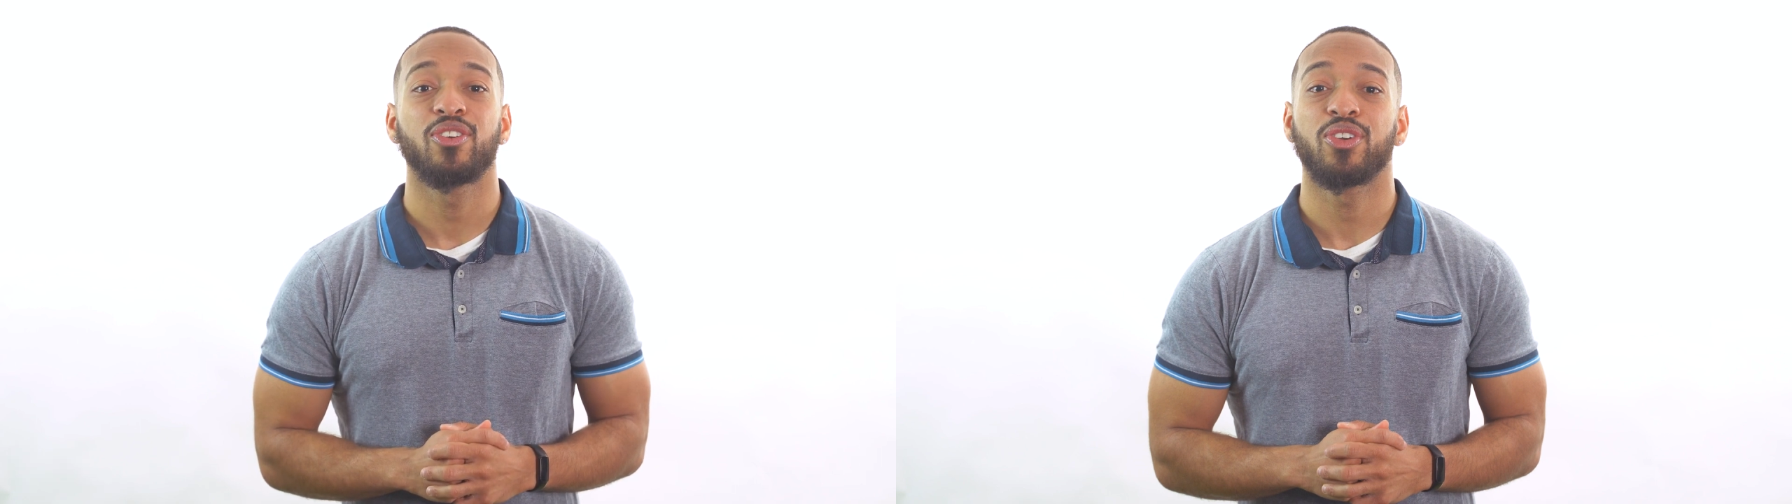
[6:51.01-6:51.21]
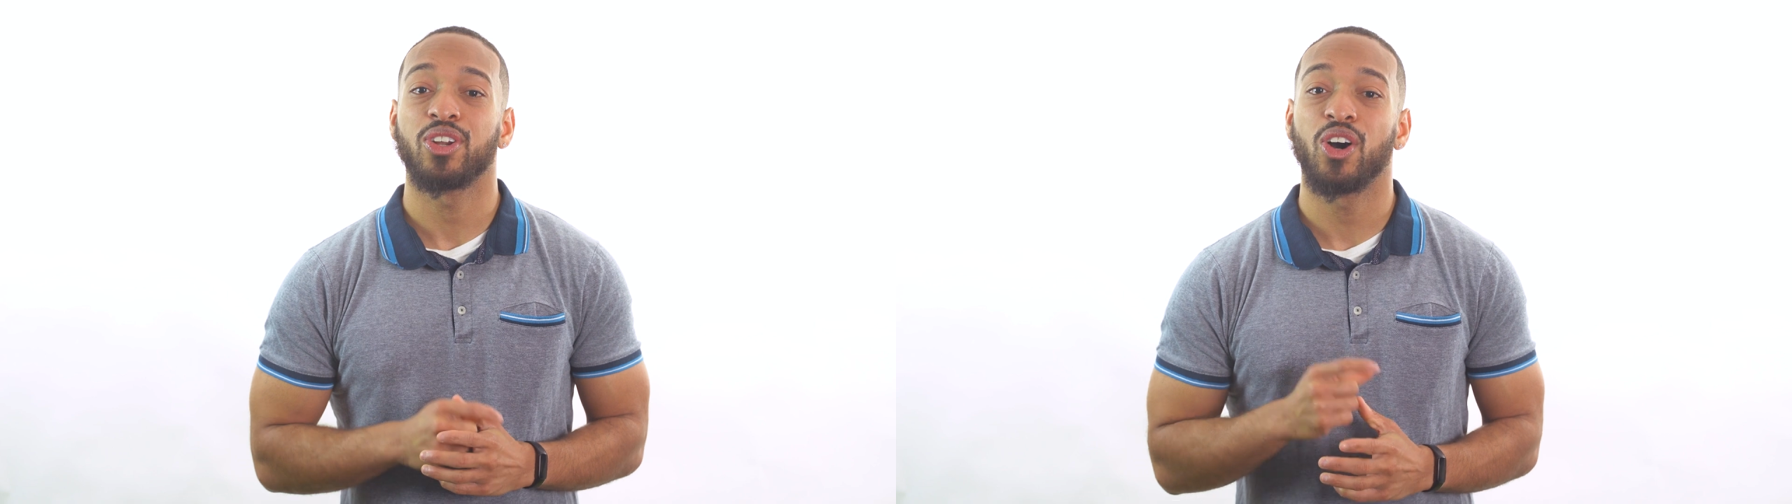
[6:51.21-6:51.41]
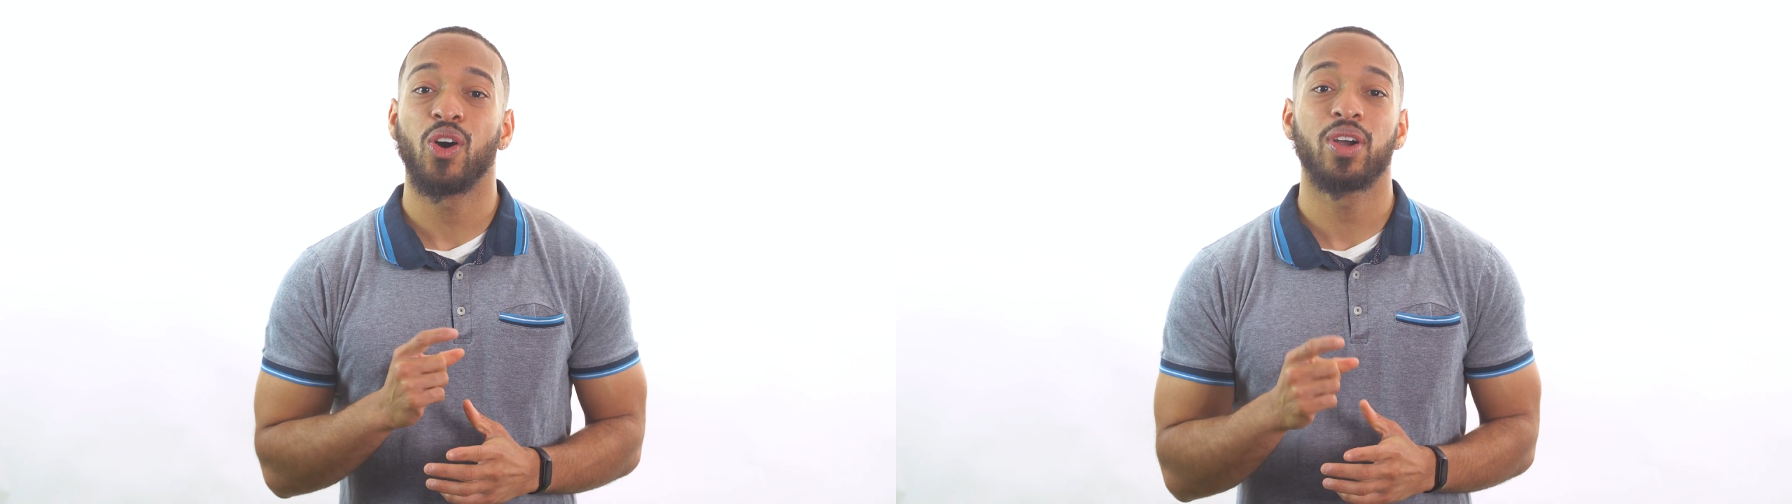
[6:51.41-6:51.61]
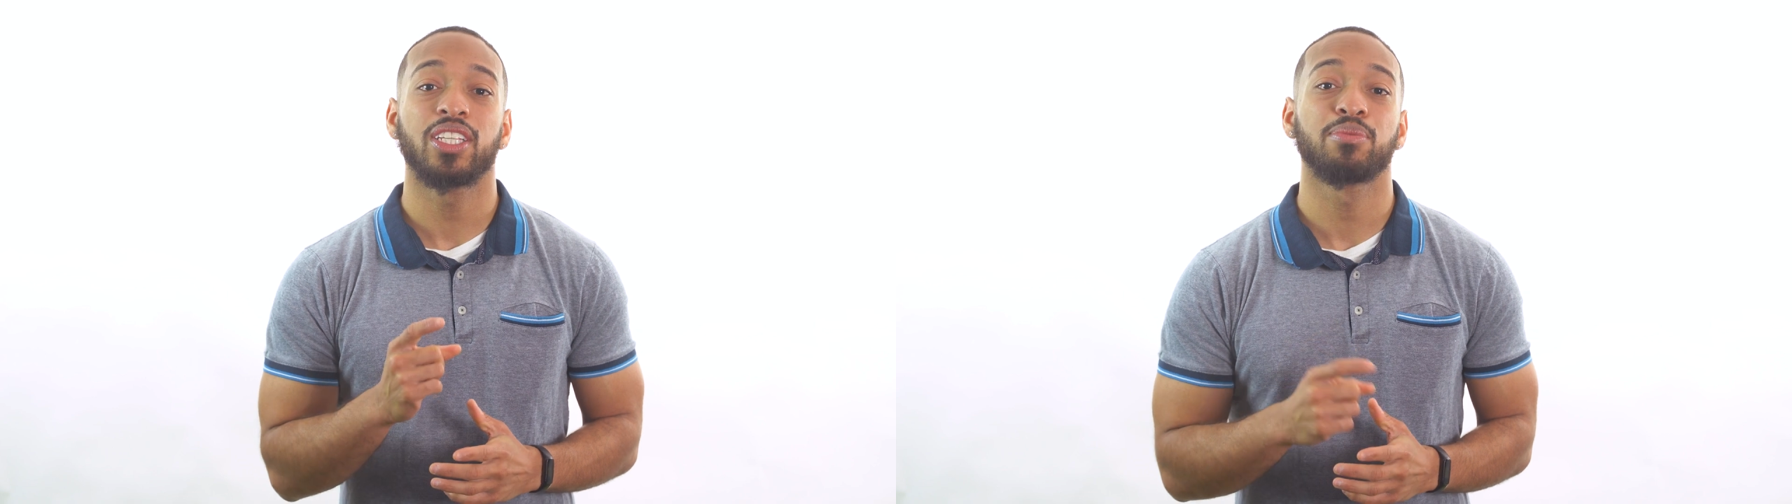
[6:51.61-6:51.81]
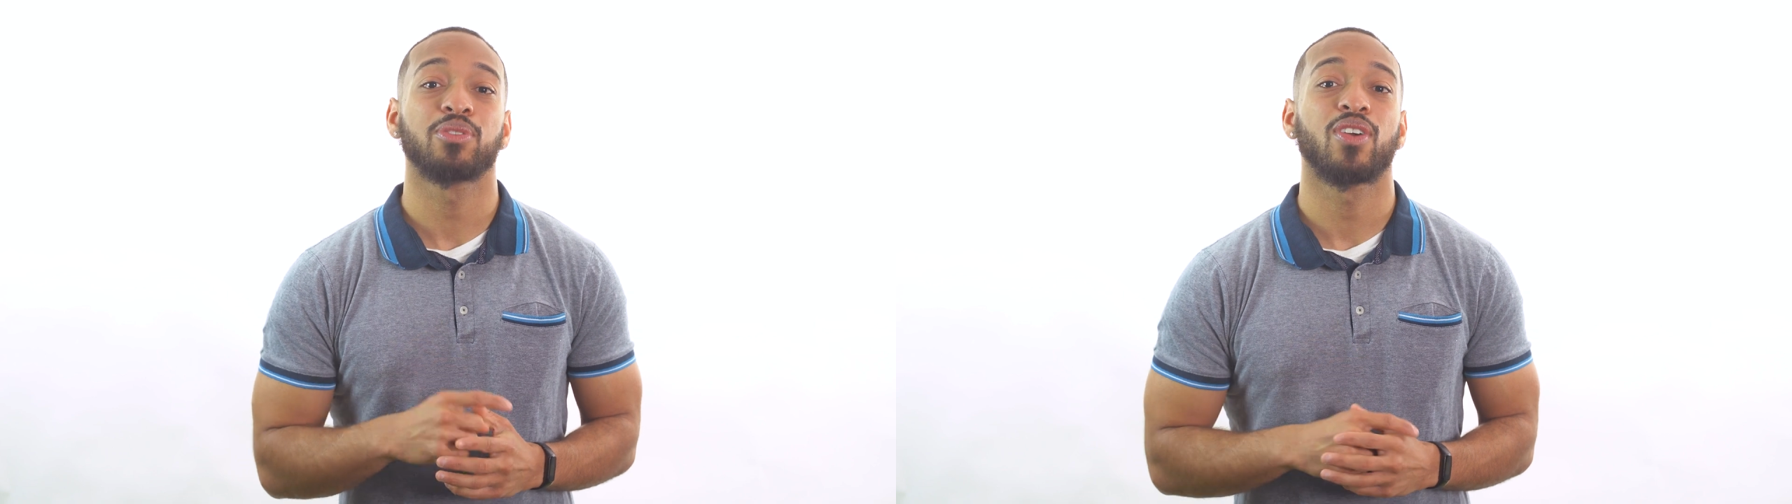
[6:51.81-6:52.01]
you can
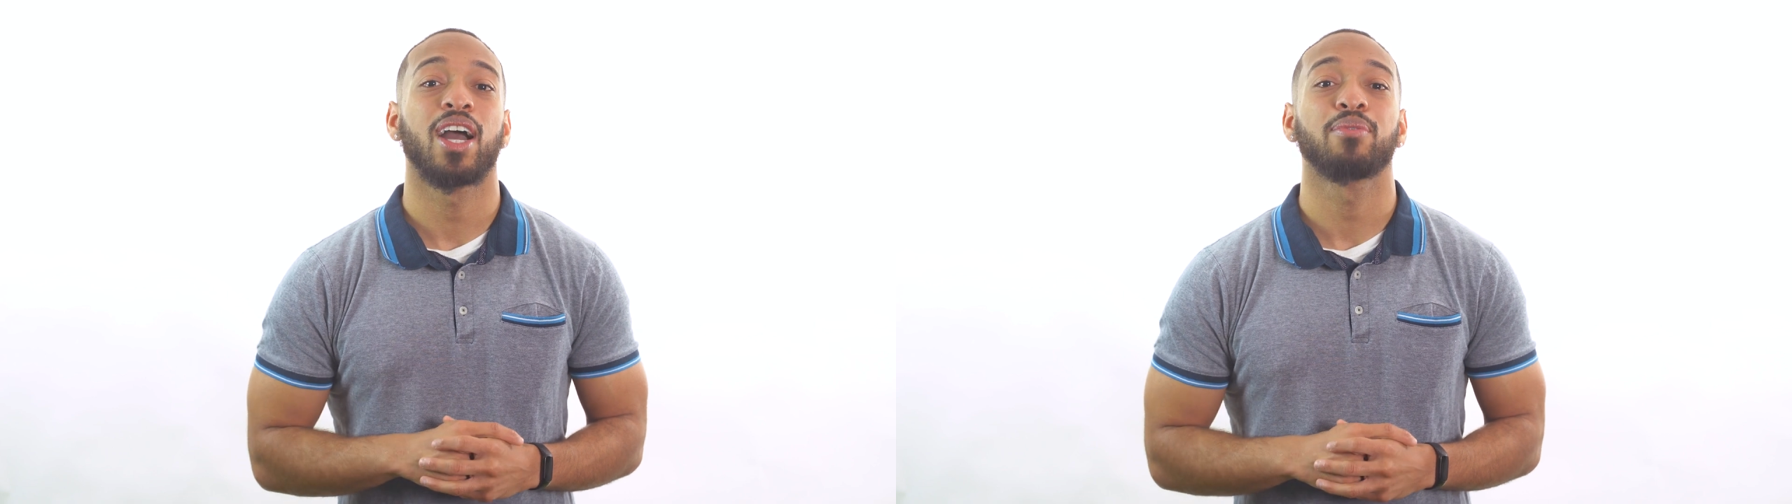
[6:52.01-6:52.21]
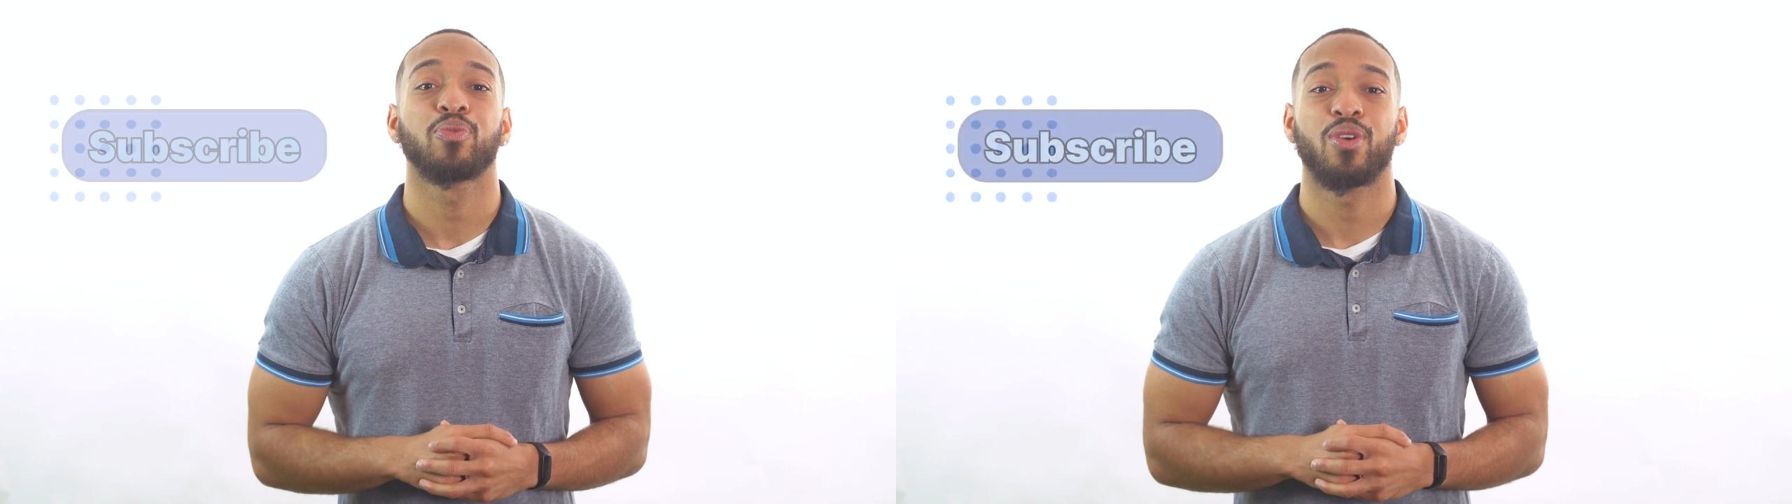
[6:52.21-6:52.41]
always subscribe